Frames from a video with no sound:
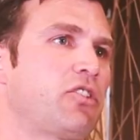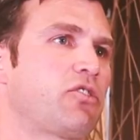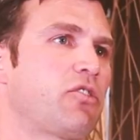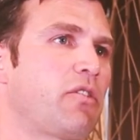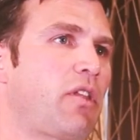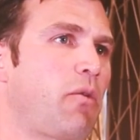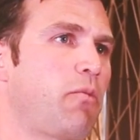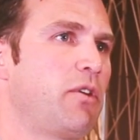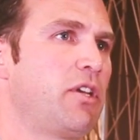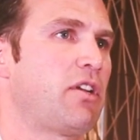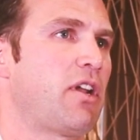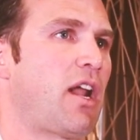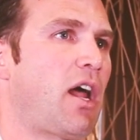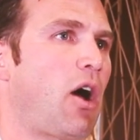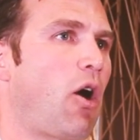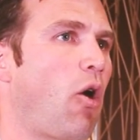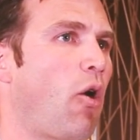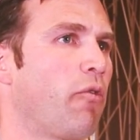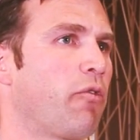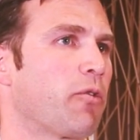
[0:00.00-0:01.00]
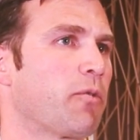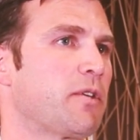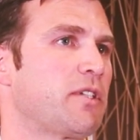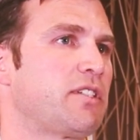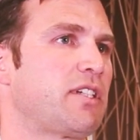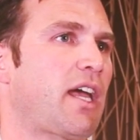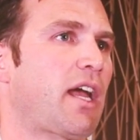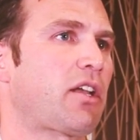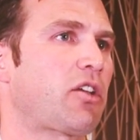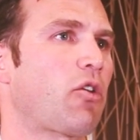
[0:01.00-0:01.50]
sure that we do not over
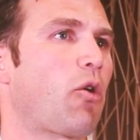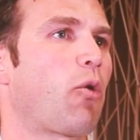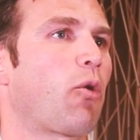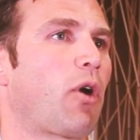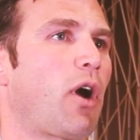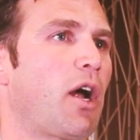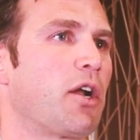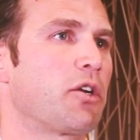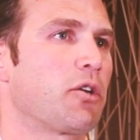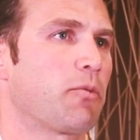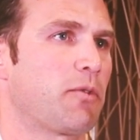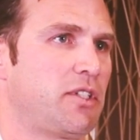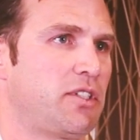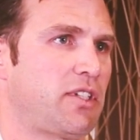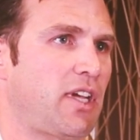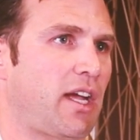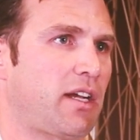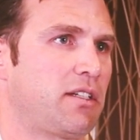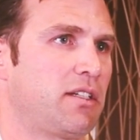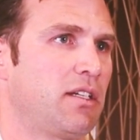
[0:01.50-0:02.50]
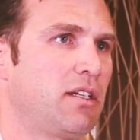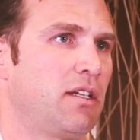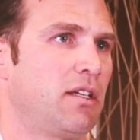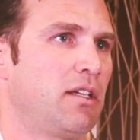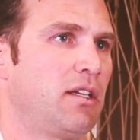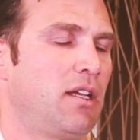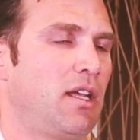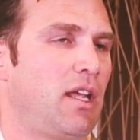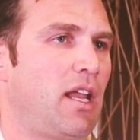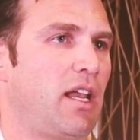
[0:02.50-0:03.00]
resect or under resect.
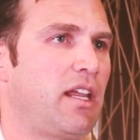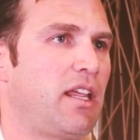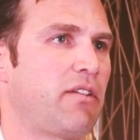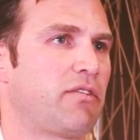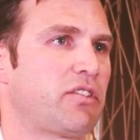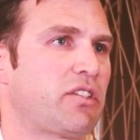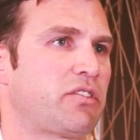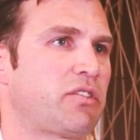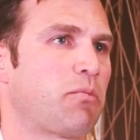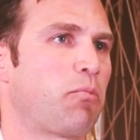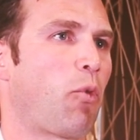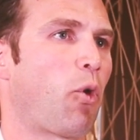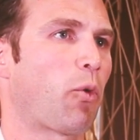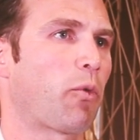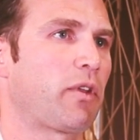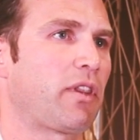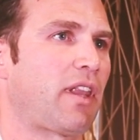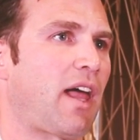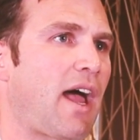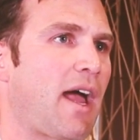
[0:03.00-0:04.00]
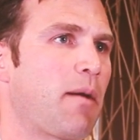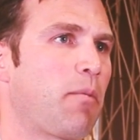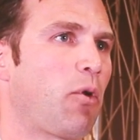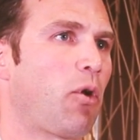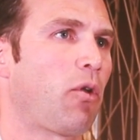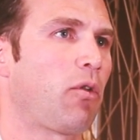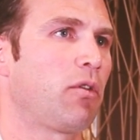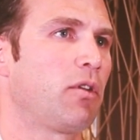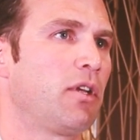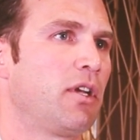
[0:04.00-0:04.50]
And it gives us a more
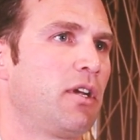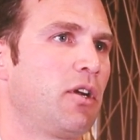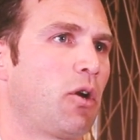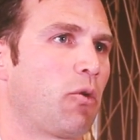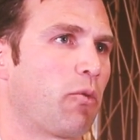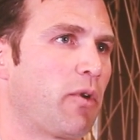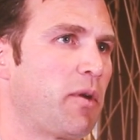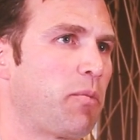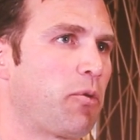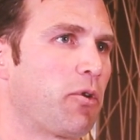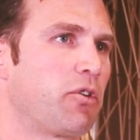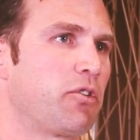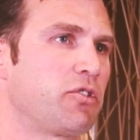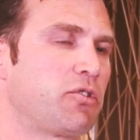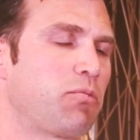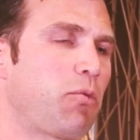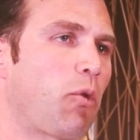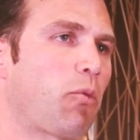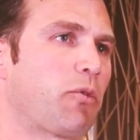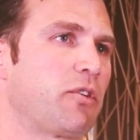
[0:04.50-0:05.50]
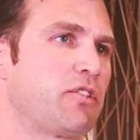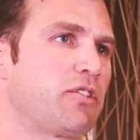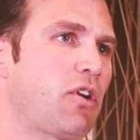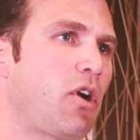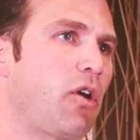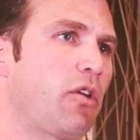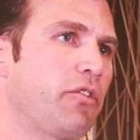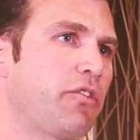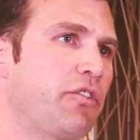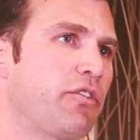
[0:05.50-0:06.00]
reliable, reproducible
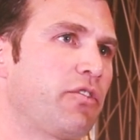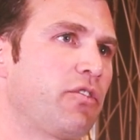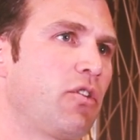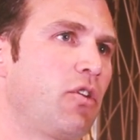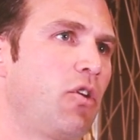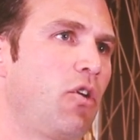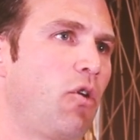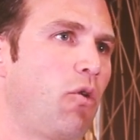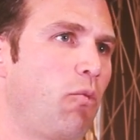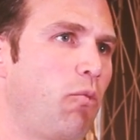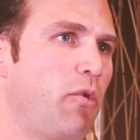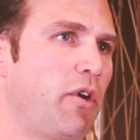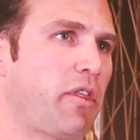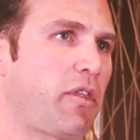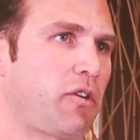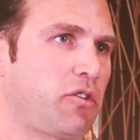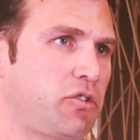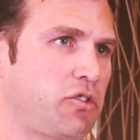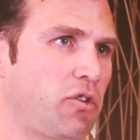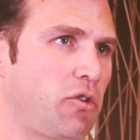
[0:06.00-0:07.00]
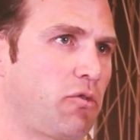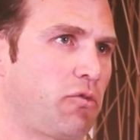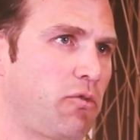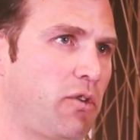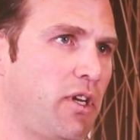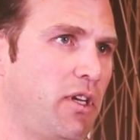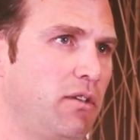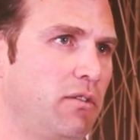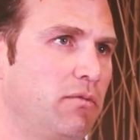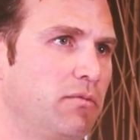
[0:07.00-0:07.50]
results with our surgery.